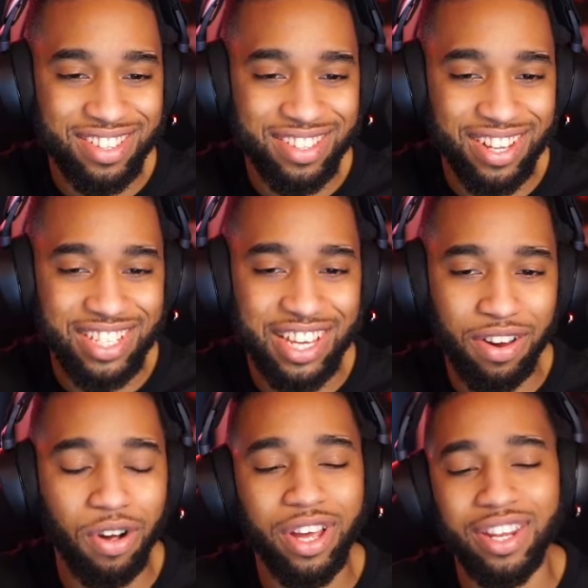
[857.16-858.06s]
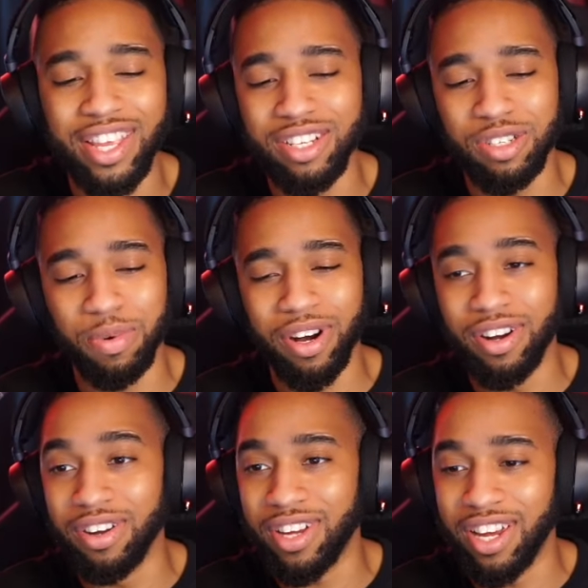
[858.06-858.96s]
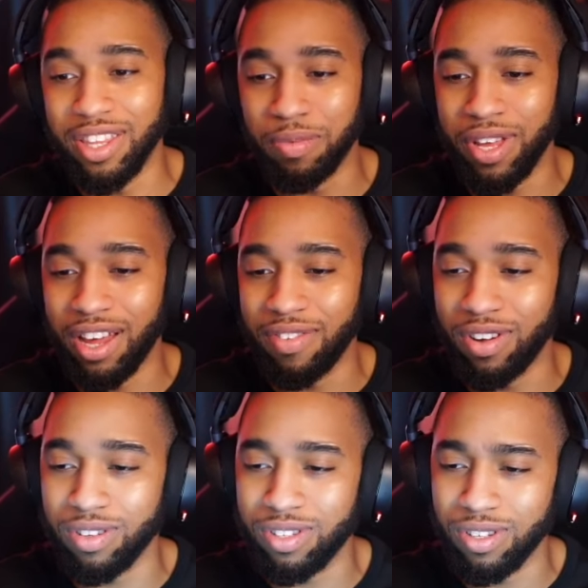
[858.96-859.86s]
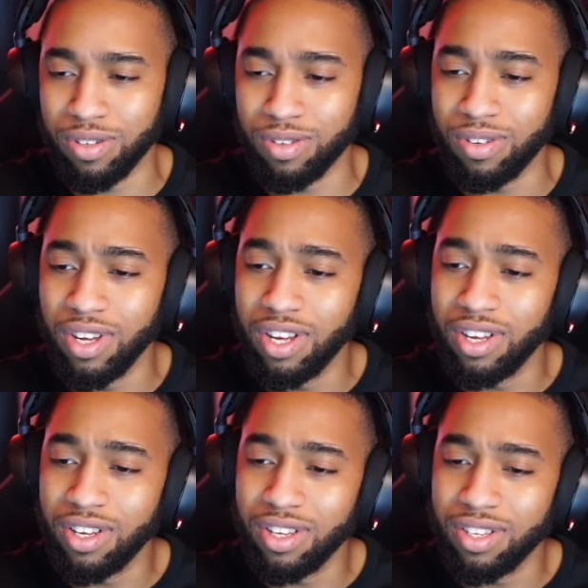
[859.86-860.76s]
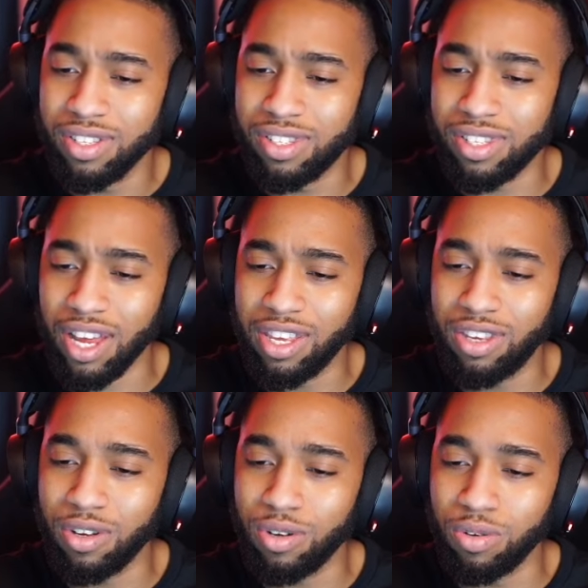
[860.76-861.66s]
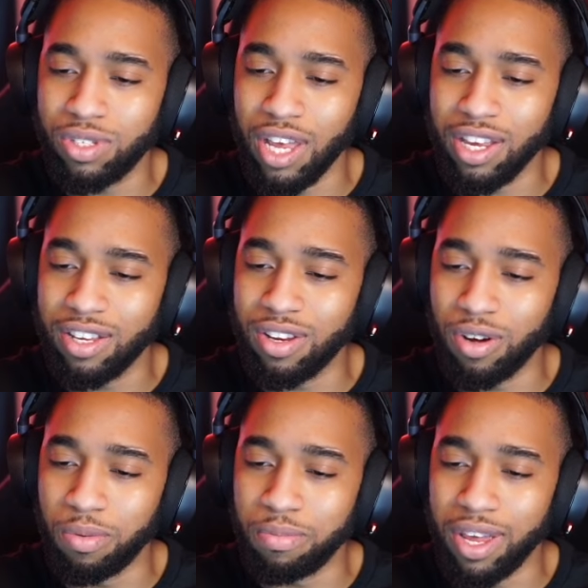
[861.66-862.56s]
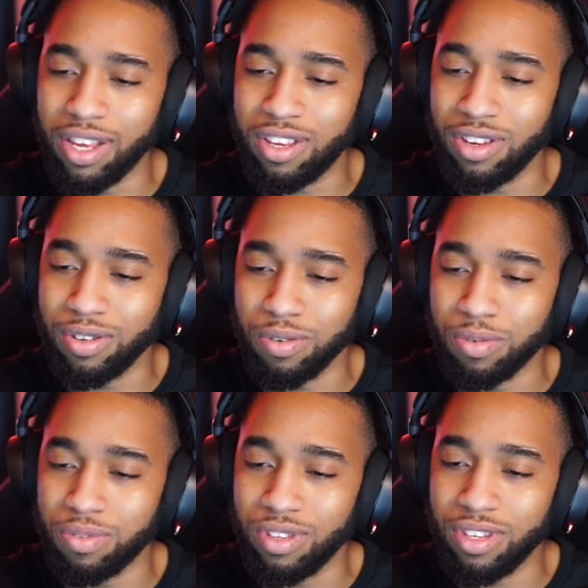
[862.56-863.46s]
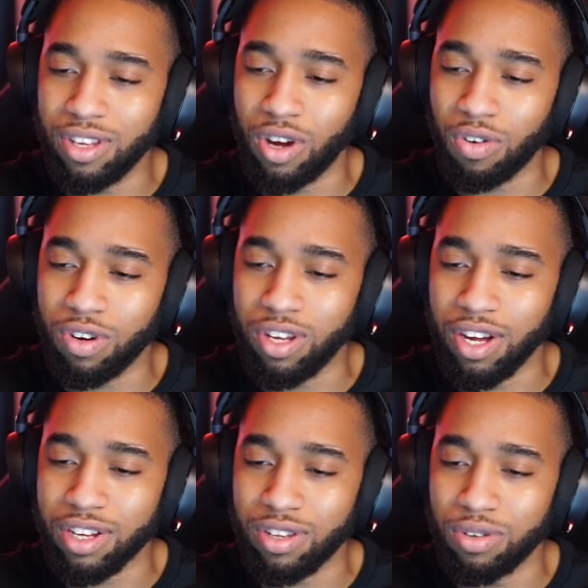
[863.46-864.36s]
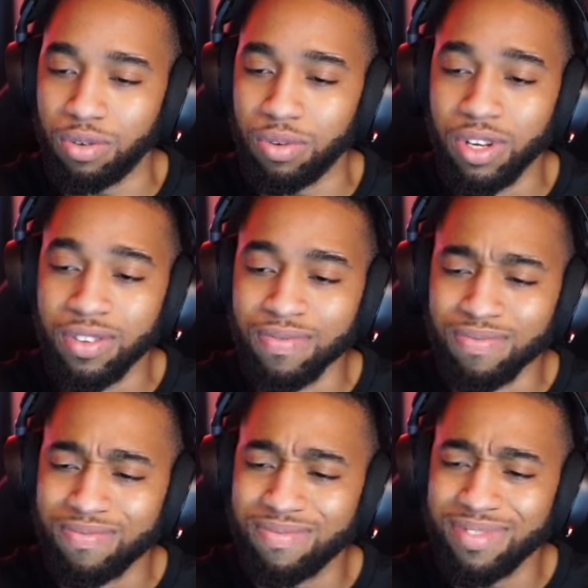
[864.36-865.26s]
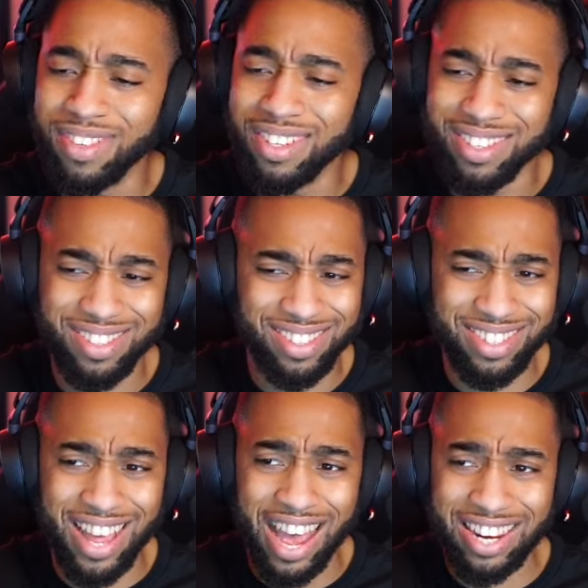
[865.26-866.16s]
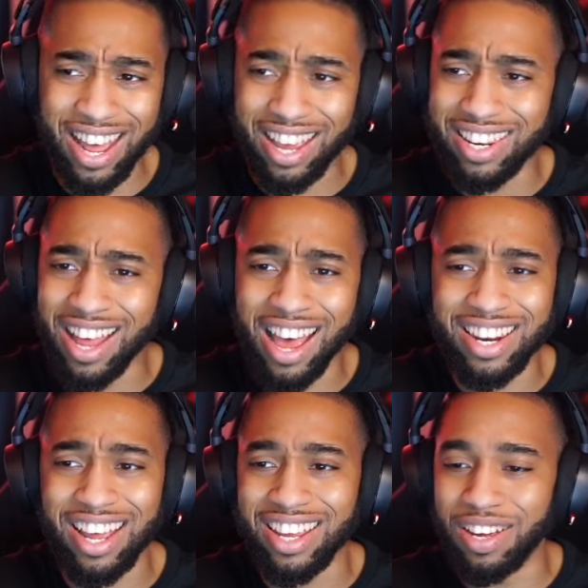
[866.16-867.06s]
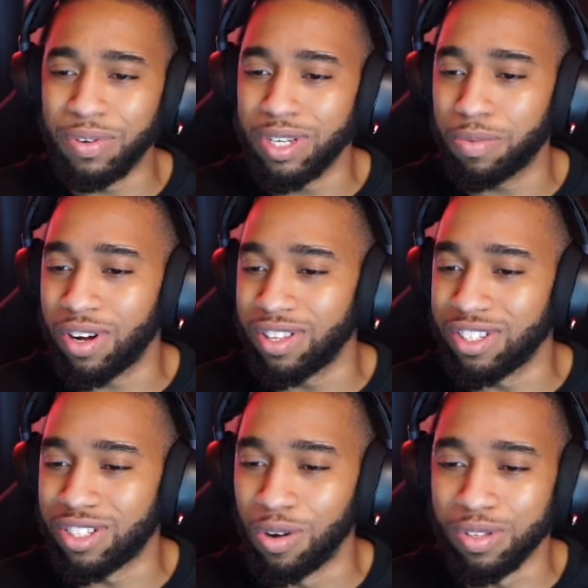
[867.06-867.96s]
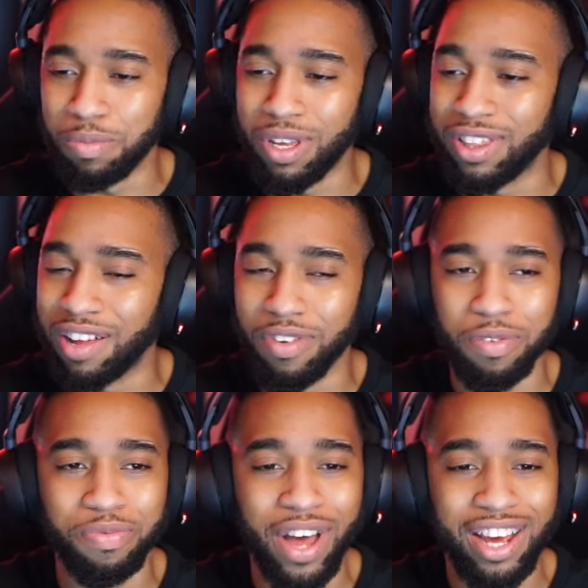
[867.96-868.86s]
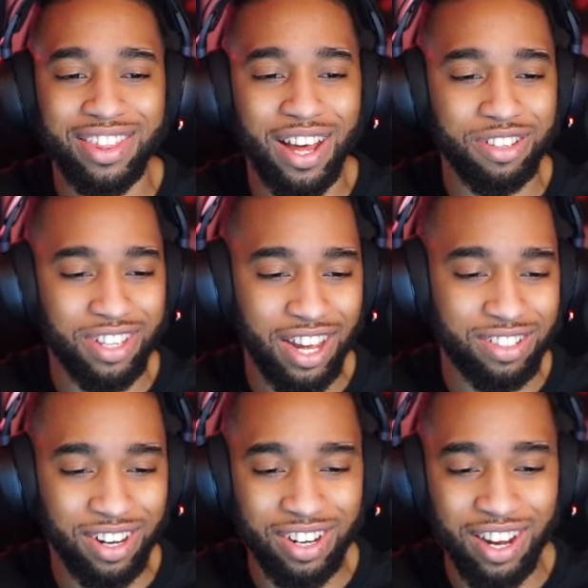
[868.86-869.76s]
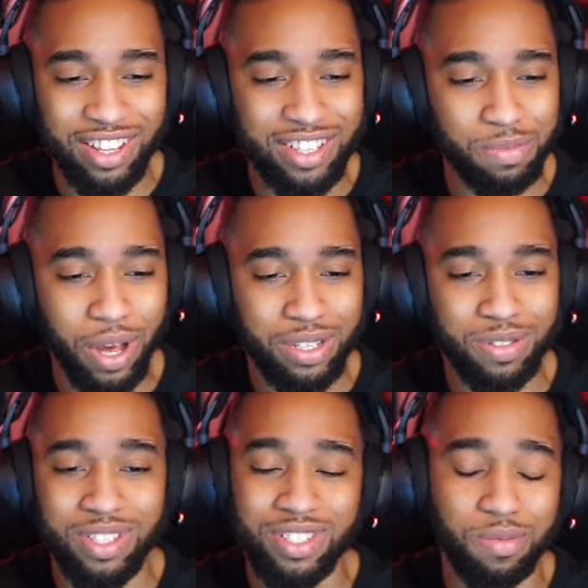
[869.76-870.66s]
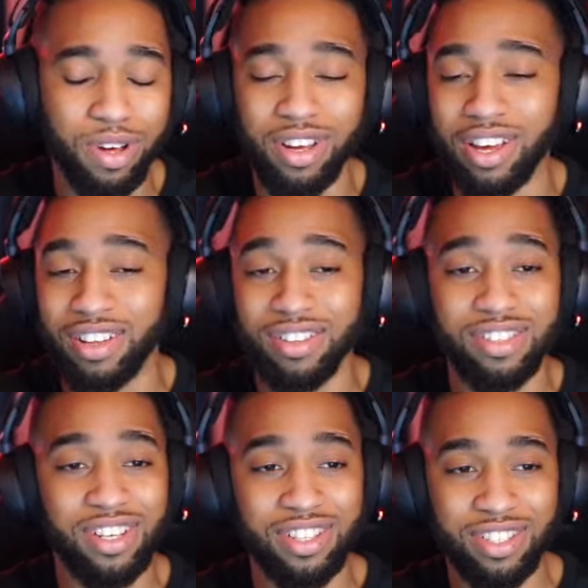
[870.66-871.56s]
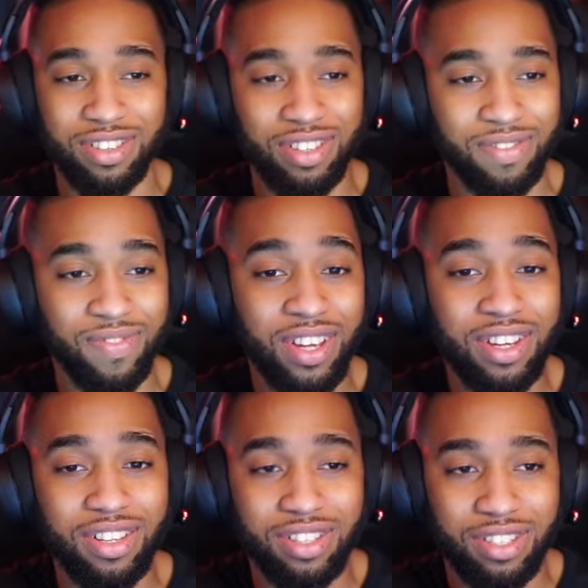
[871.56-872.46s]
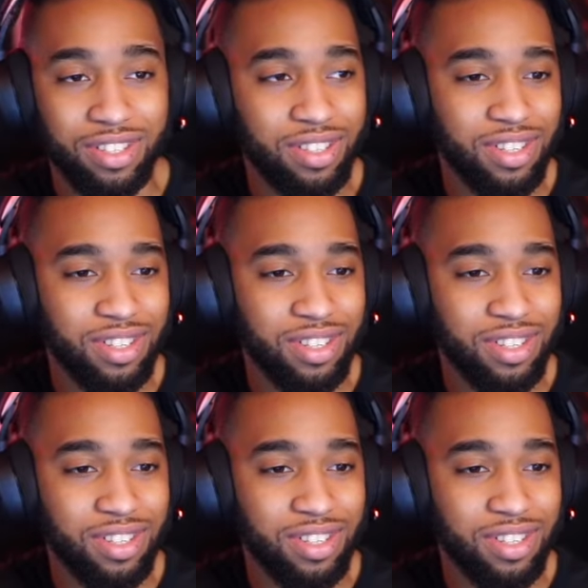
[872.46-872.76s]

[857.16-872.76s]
Like see oh yeah, Dangers in My Heart. Okay, and then we have also Psycho Tank No yo Koryaku 9999. What's up with all these shows and being level 9999 these past two seasons? But hey, let's check these out again. Let's see.